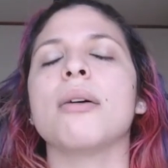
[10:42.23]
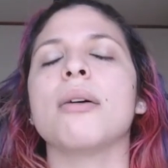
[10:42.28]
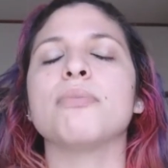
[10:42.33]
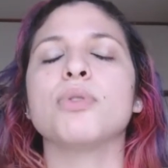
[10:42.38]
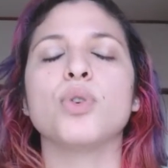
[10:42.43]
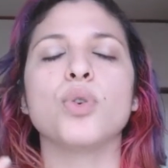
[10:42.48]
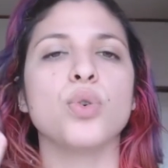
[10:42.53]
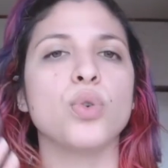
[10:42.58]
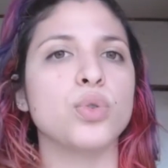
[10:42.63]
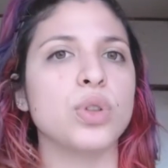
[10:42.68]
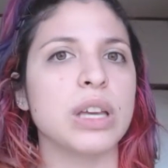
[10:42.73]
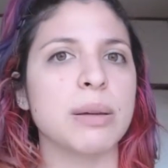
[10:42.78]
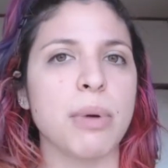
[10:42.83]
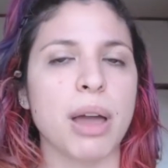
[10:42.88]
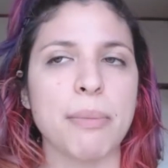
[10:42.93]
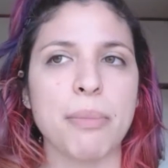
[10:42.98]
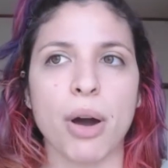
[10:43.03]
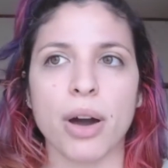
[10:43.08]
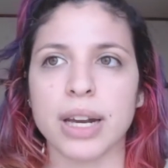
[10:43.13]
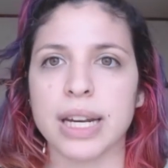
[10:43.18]
I'm cooling
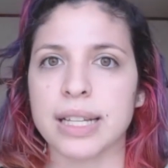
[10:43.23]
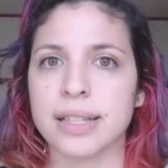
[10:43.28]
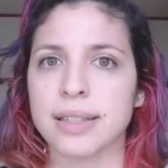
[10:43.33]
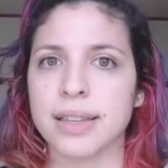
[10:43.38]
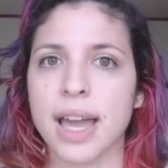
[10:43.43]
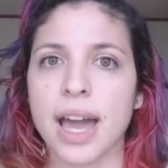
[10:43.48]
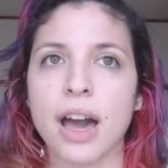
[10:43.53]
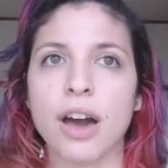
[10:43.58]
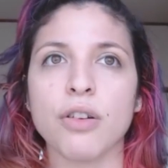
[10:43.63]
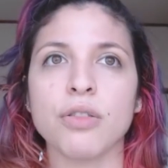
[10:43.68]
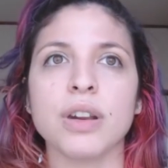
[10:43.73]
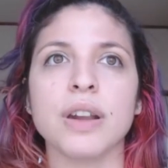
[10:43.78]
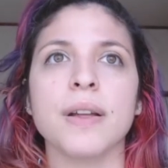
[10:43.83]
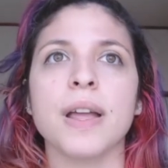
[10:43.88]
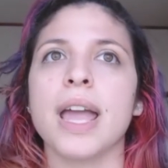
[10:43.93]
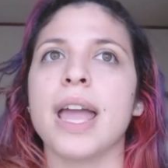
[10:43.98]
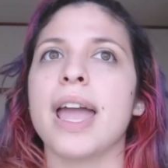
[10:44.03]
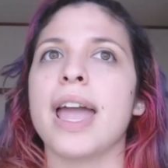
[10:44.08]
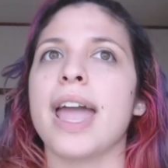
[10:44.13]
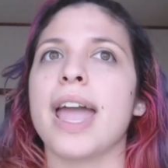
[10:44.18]
my body down,
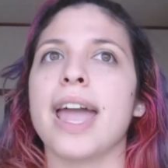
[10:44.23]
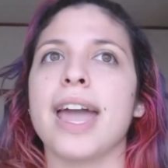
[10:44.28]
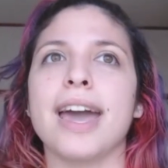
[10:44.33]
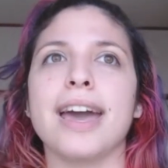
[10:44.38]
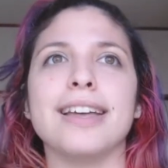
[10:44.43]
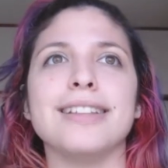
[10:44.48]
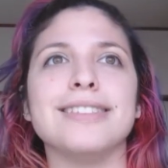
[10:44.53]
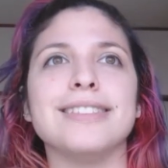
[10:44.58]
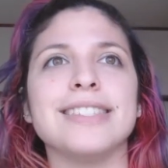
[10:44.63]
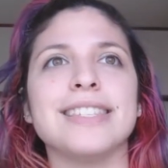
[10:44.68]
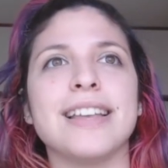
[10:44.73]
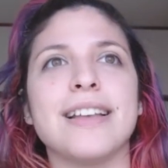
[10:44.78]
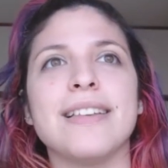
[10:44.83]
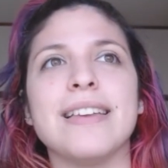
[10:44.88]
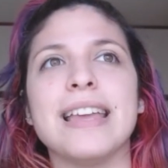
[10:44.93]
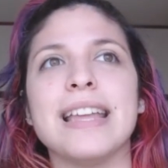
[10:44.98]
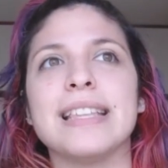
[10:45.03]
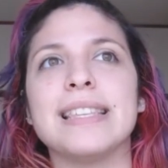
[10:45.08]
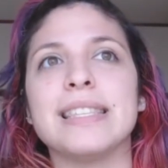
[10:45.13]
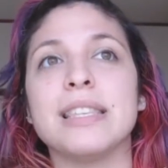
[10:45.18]
and
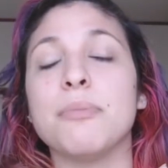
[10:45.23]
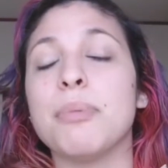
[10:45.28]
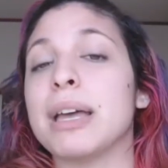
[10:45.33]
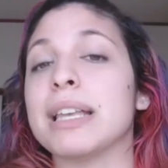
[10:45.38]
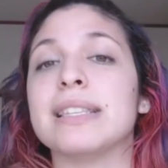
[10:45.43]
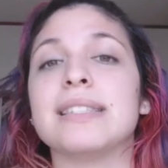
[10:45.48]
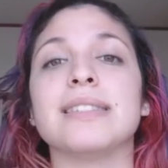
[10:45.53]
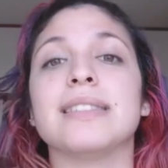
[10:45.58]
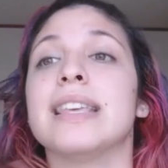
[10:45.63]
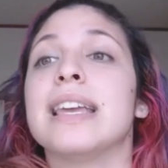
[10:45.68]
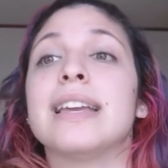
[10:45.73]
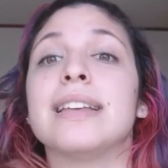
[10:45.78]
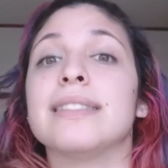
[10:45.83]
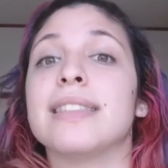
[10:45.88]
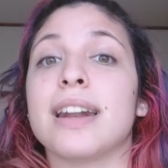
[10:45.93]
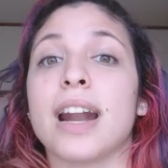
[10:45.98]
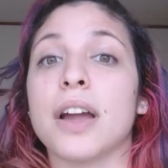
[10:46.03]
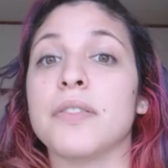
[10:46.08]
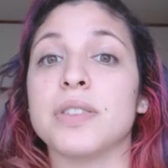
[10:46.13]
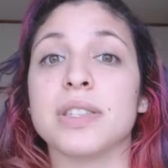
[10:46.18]
it's the best thing
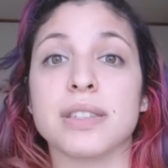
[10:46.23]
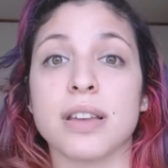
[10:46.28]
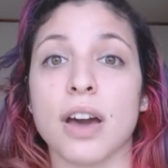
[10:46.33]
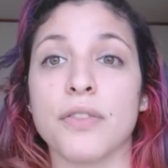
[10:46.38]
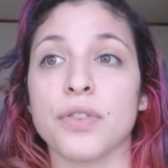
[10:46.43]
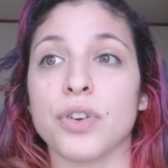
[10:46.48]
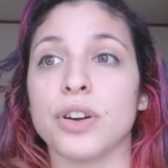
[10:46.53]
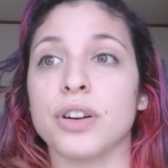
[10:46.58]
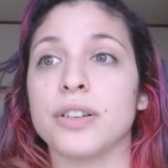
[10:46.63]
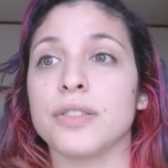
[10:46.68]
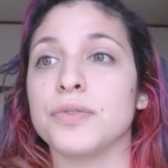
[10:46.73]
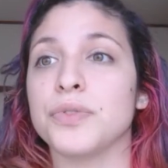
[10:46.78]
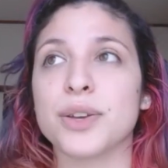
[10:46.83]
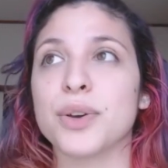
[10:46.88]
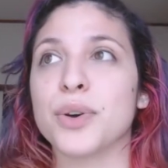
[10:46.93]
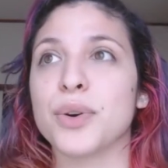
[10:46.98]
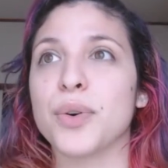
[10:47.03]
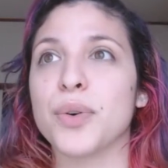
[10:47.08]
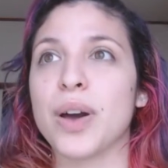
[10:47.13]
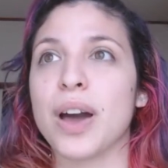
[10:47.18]
that I've discovered.
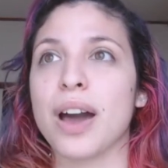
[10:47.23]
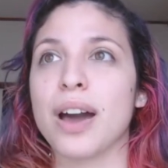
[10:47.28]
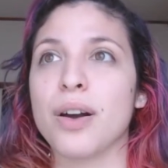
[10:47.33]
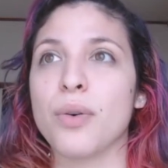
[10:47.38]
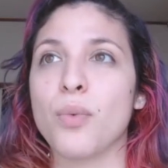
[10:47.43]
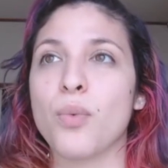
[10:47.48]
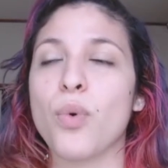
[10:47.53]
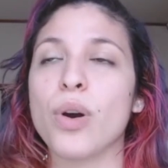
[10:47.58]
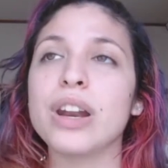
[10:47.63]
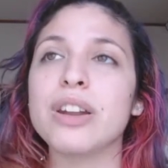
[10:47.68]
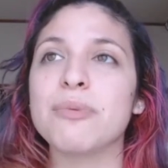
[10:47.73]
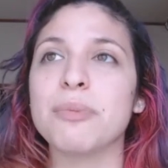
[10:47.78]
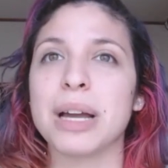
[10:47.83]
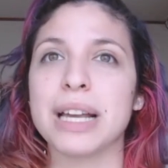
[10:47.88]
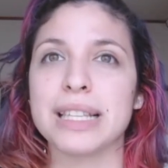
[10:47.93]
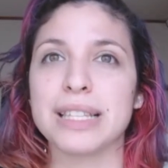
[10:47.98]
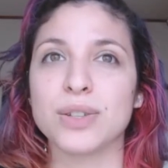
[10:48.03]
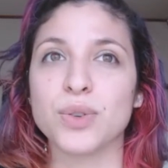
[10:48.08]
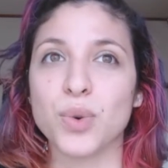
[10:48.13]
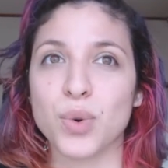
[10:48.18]
So one of
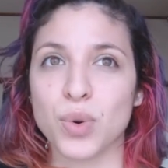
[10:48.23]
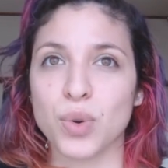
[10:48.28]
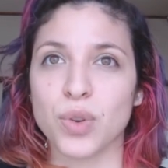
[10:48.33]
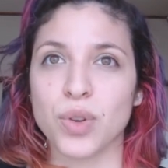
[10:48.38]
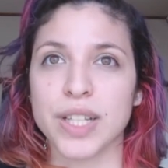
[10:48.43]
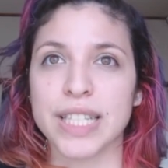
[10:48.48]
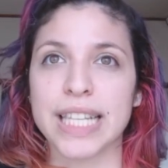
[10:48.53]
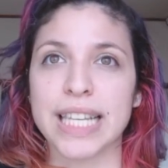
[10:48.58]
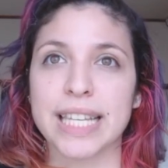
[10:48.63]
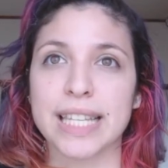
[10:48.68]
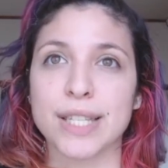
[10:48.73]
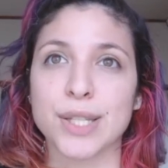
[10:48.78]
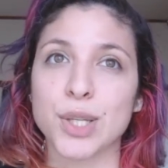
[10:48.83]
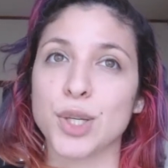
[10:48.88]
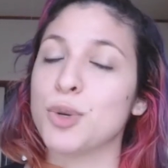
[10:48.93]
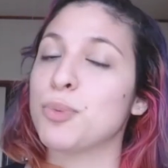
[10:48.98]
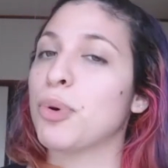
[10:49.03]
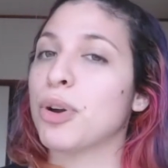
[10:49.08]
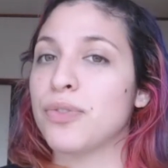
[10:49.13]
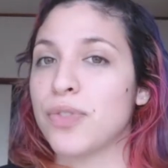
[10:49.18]
my schools is
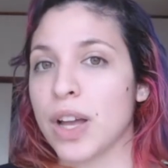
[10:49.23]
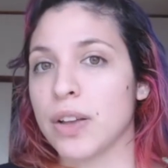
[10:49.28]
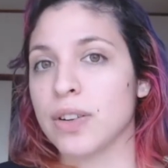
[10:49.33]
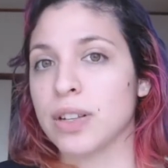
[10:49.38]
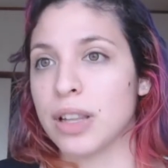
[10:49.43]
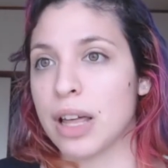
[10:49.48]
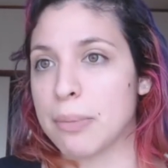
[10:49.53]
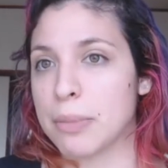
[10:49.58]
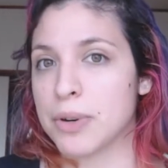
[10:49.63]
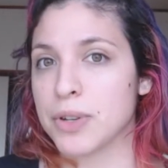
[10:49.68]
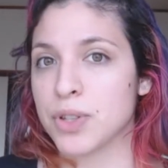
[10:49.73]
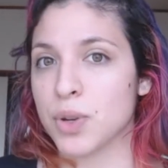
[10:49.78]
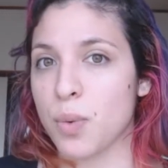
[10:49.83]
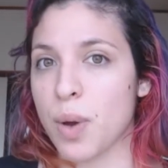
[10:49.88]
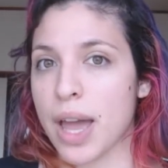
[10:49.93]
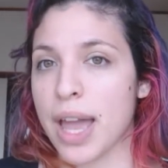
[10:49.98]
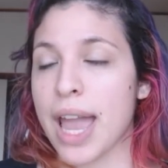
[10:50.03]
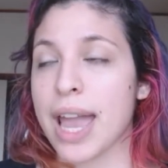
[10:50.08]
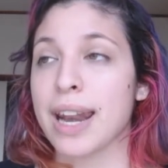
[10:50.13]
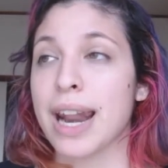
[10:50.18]
2.5 kilometers
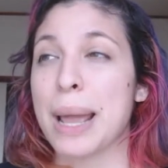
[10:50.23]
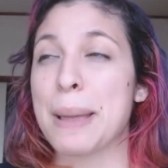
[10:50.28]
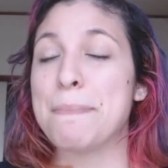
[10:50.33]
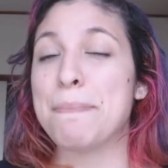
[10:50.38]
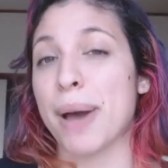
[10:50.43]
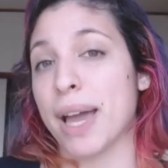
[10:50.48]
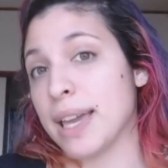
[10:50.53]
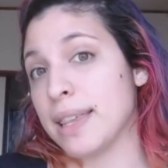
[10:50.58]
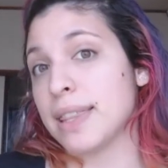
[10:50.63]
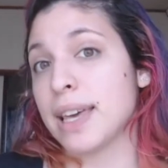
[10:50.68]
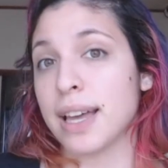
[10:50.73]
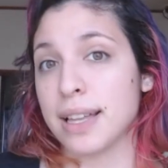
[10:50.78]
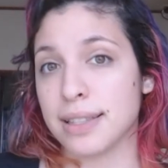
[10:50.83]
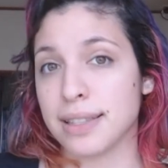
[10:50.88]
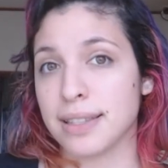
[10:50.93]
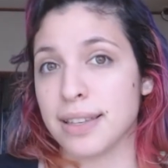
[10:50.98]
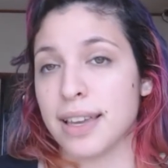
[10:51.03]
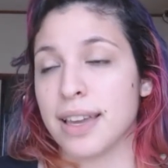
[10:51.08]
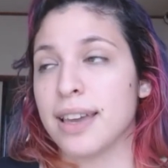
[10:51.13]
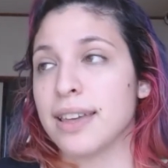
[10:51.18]
away, and I bike
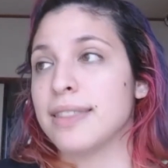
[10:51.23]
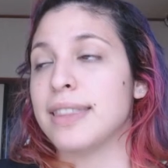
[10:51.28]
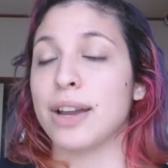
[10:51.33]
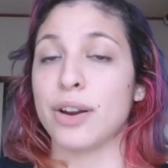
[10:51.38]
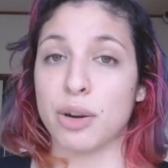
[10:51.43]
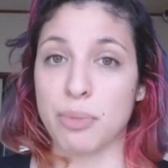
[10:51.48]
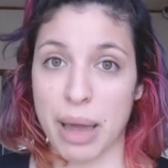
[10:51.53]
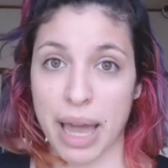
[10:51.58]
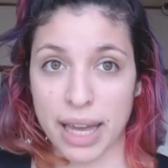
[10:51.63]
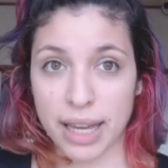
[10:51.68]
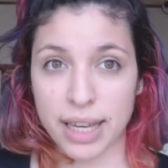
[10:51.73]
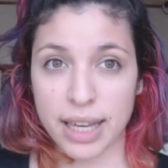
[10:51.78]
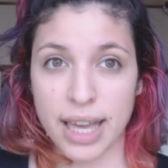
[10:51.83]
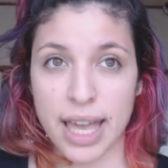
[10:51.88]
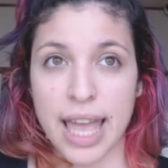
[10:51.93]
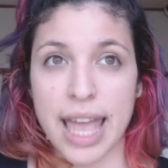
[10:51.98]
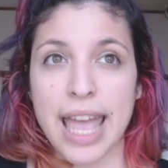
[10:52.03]
that there and back.